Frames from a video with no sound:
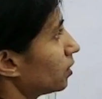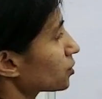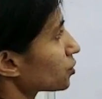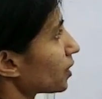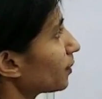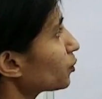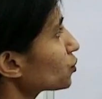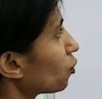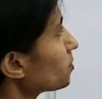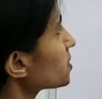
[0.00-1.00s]
So
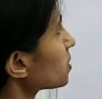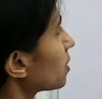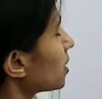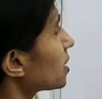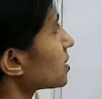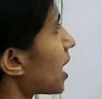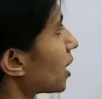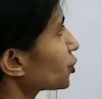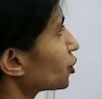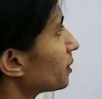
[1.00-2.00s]
ribosomes is
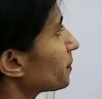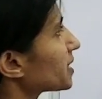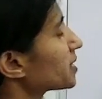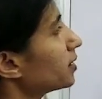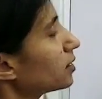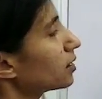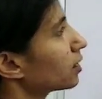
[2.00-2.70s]
actually present